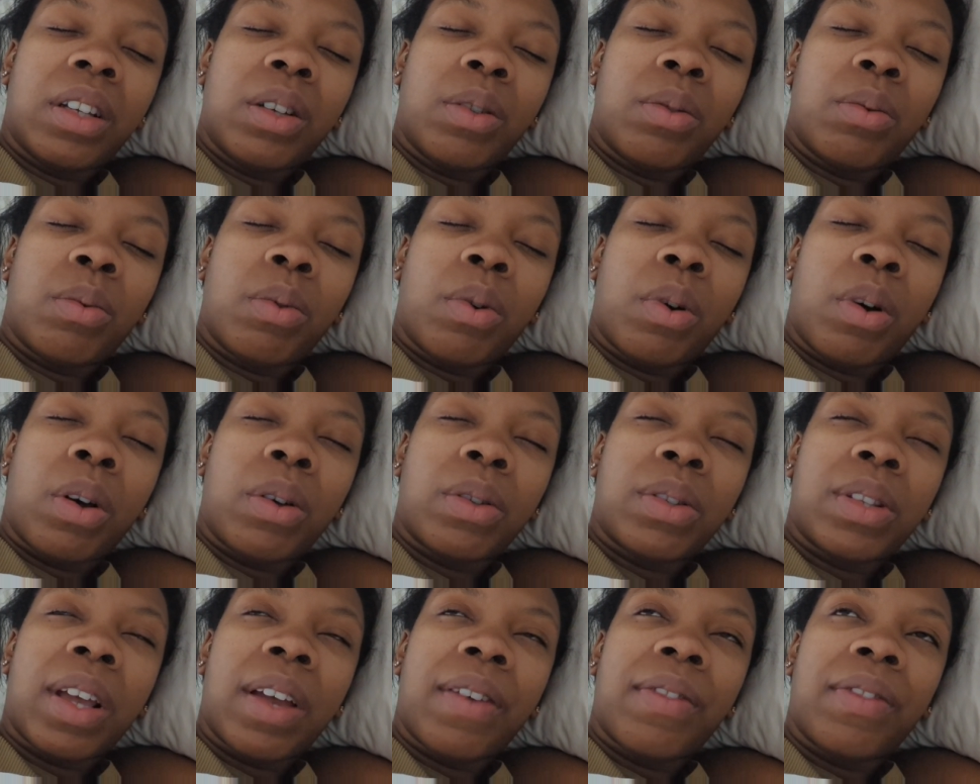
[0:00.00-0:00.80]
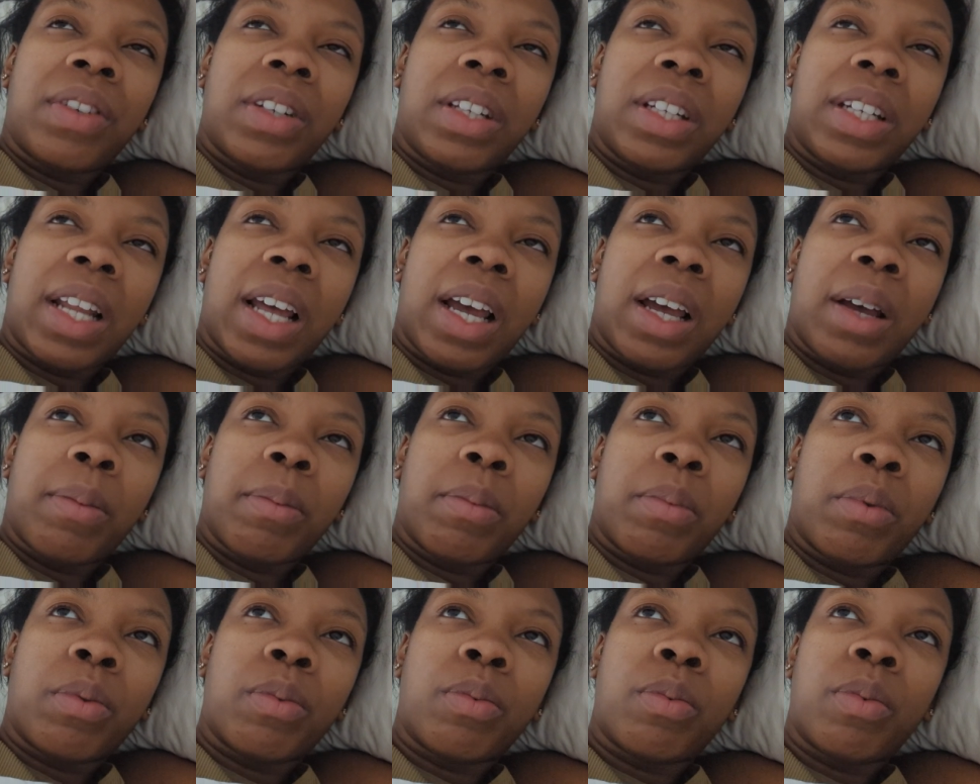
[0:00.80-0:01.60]
I was having a nap
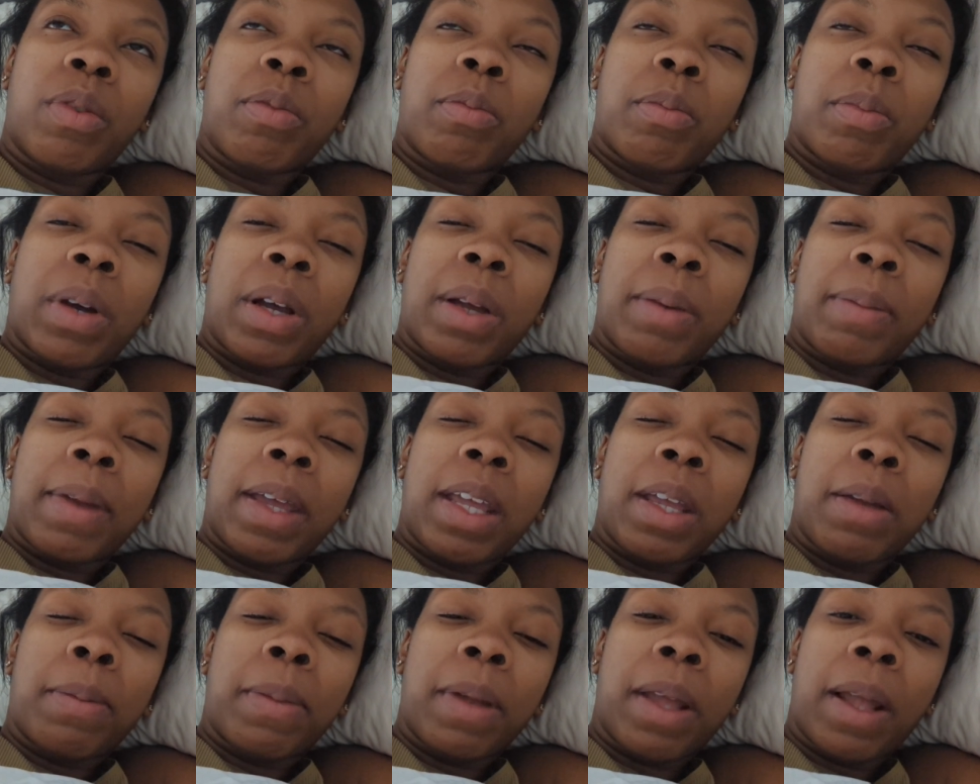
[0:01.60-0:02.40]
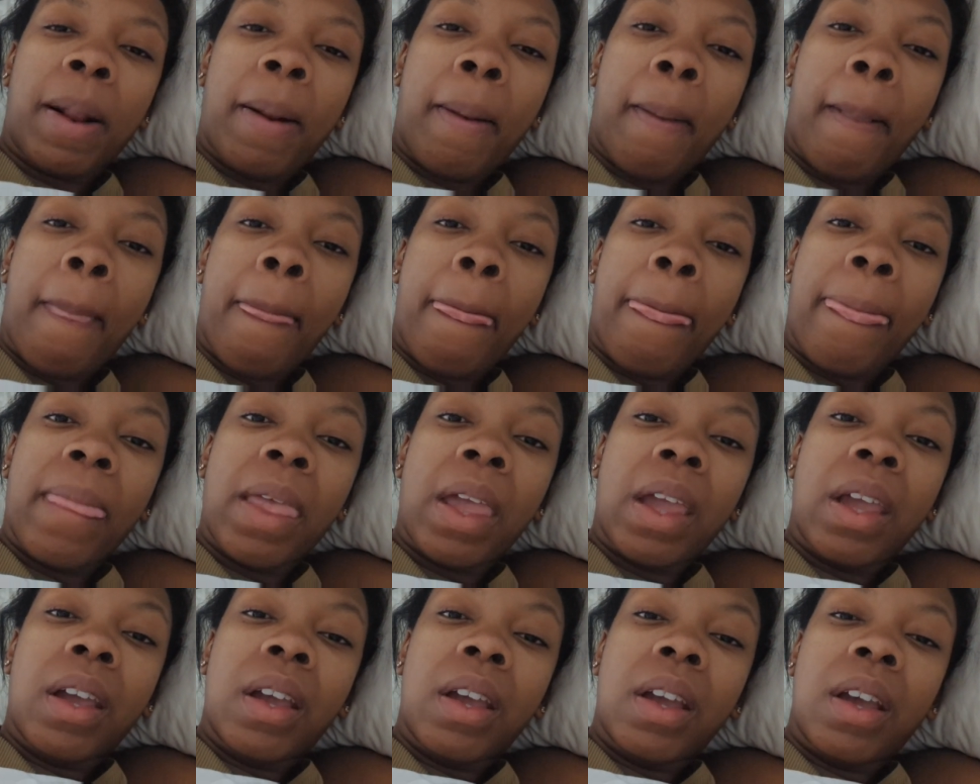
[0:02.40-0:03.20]
with my baby,
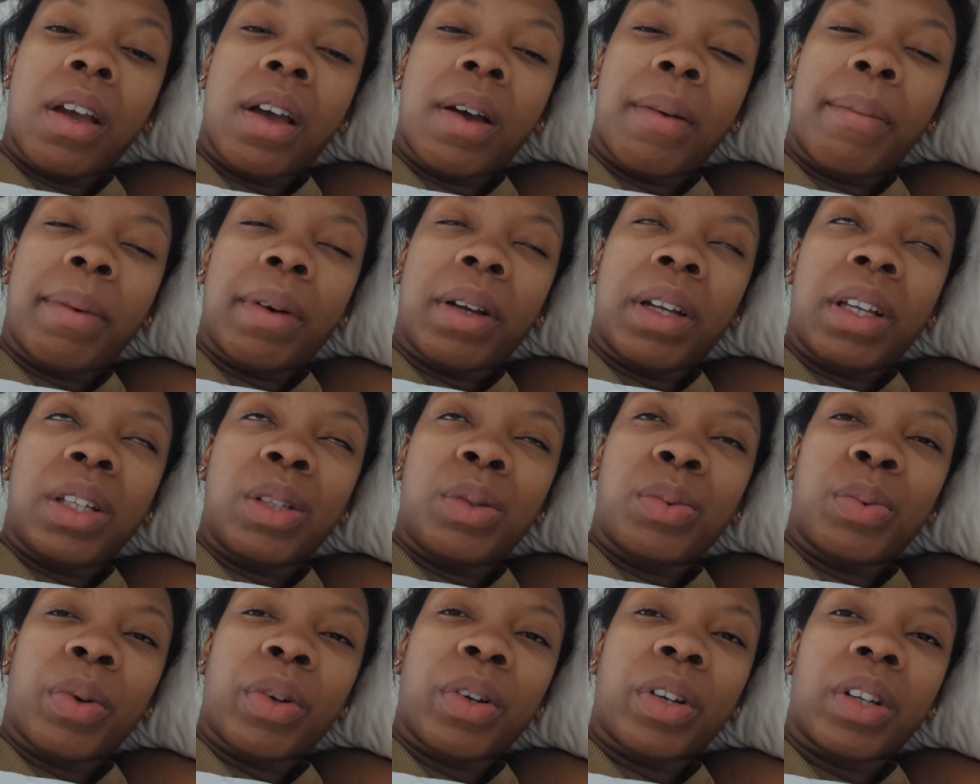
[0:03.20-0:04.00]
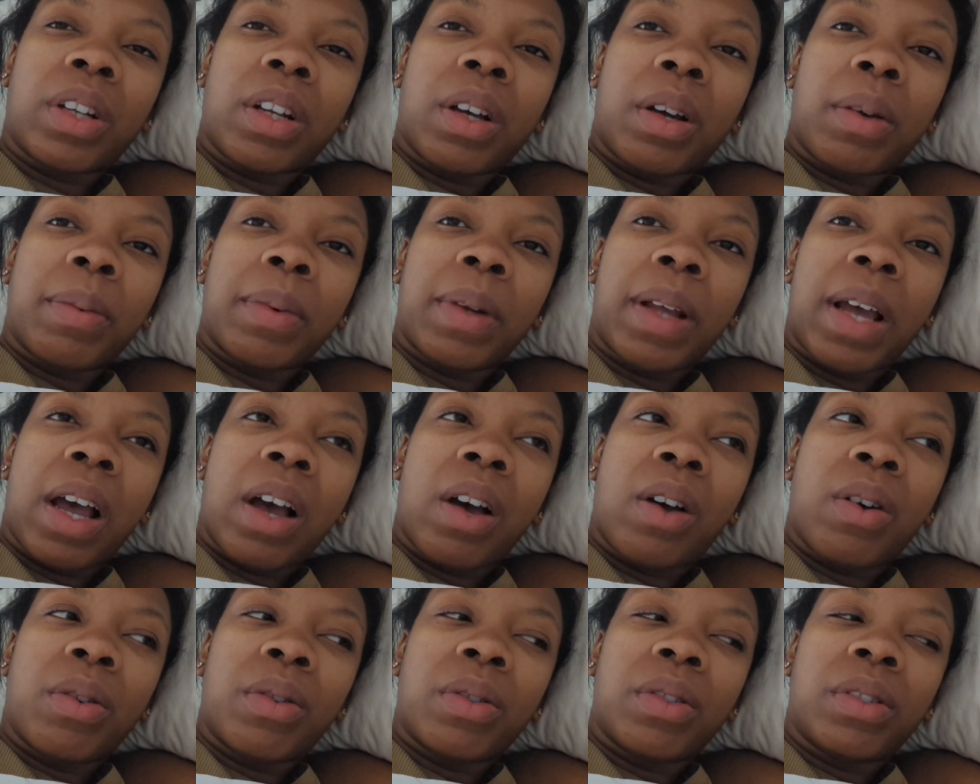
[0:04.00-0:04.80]
but he's woken up
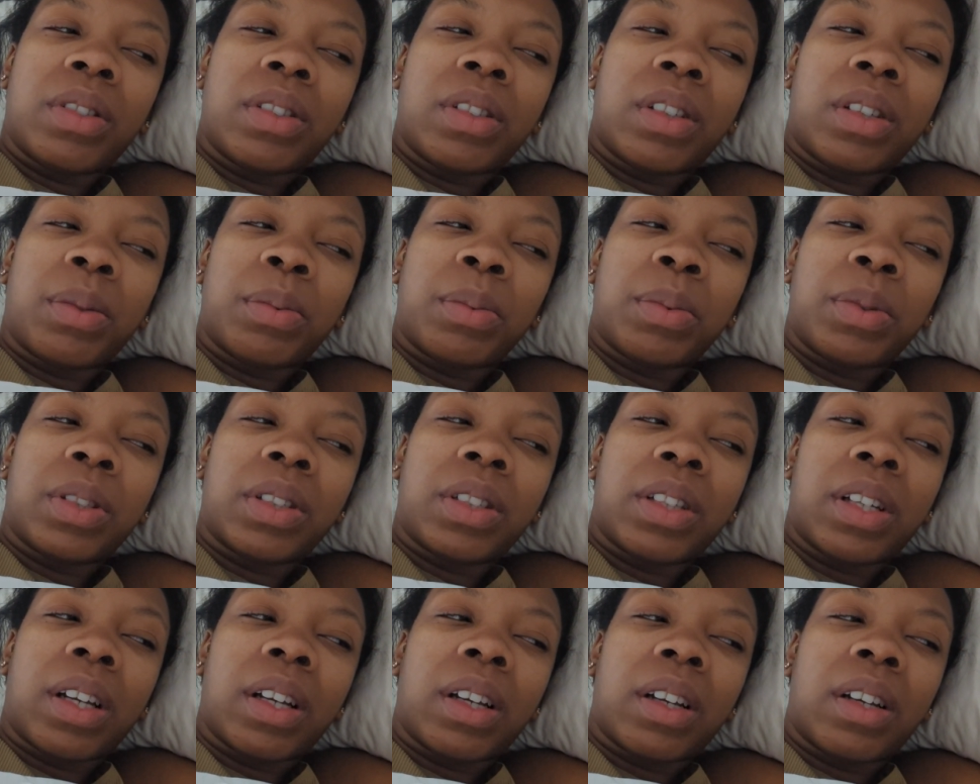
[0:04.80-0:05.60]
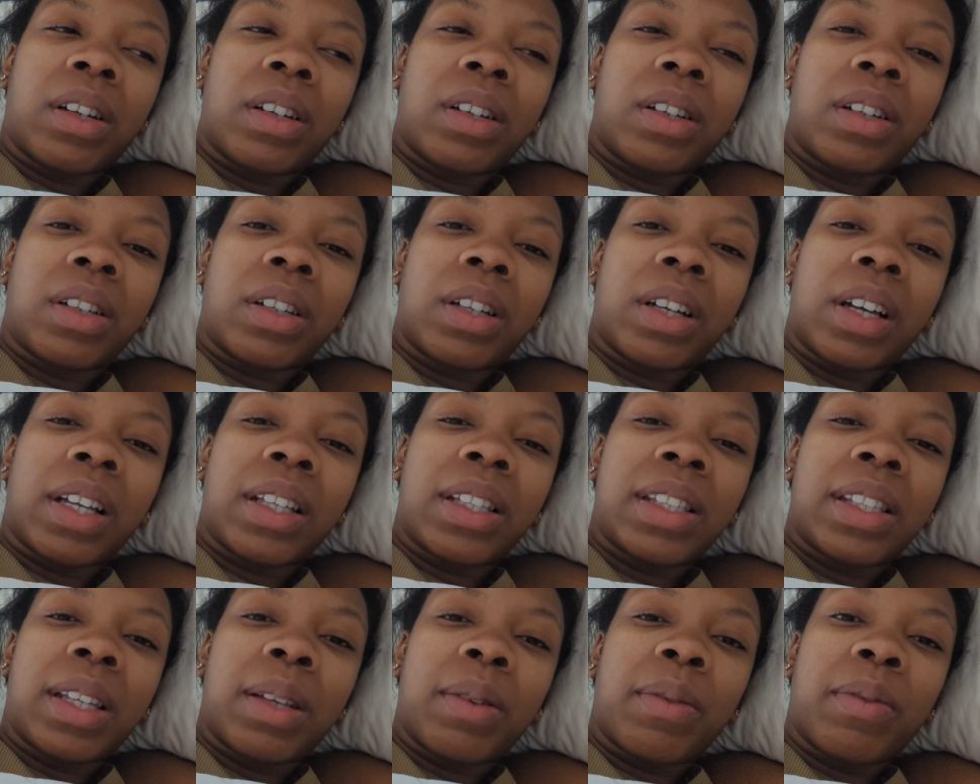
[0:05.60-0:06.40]
now. So I'm just like, oh, I
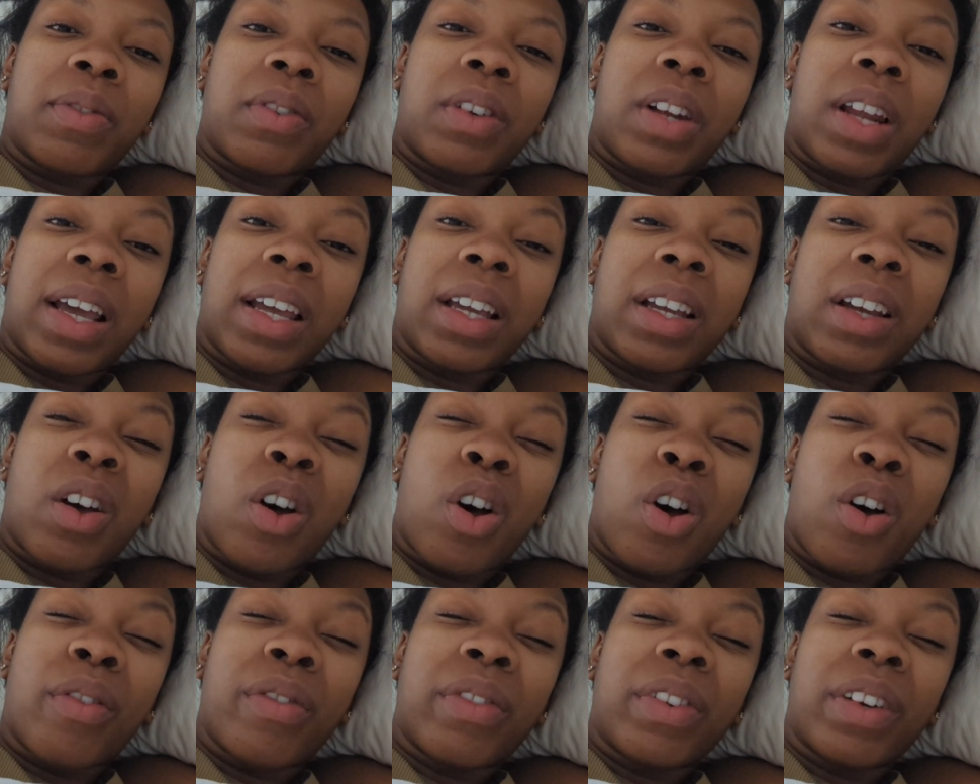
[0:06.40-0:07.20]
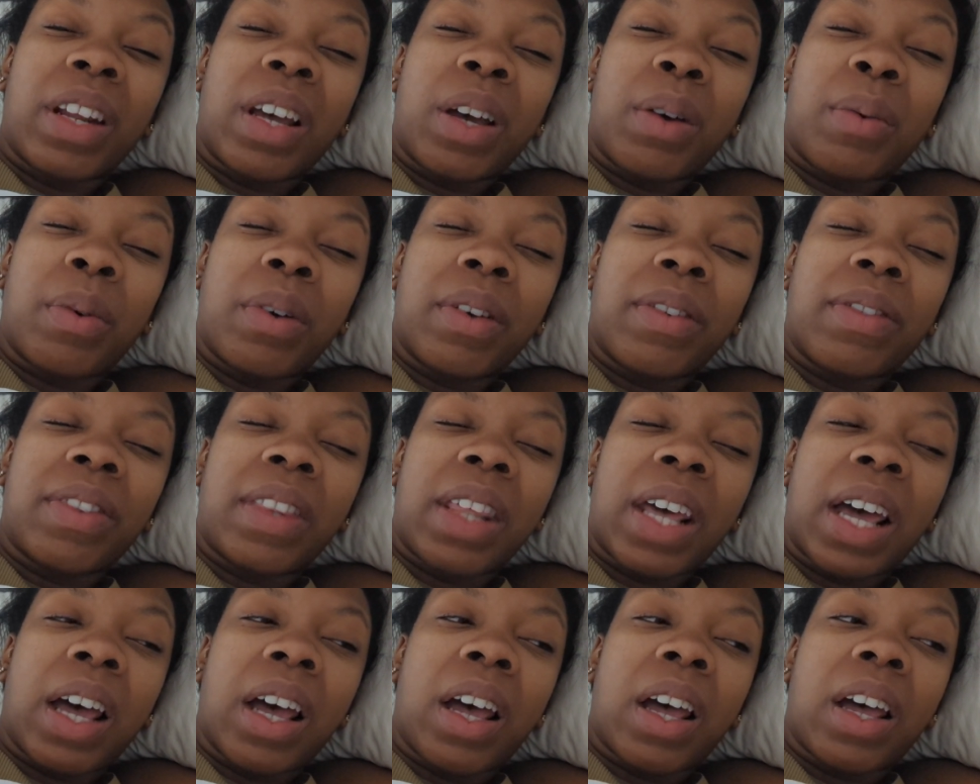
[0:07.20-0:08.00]
slept for like half an hour if
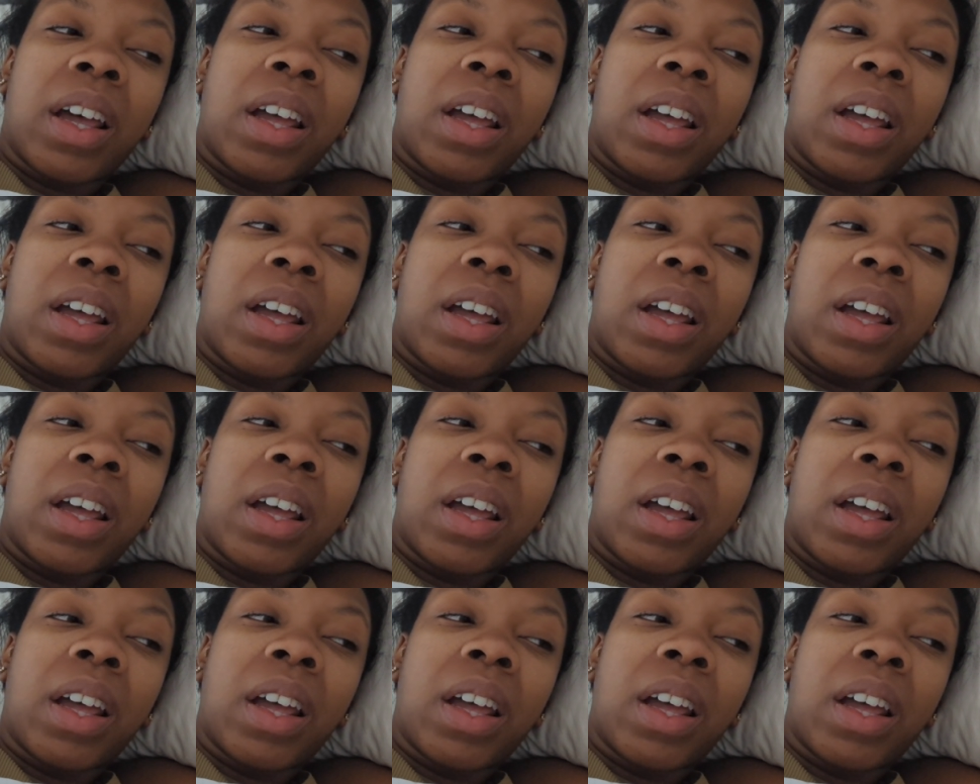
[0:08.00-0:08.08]
that.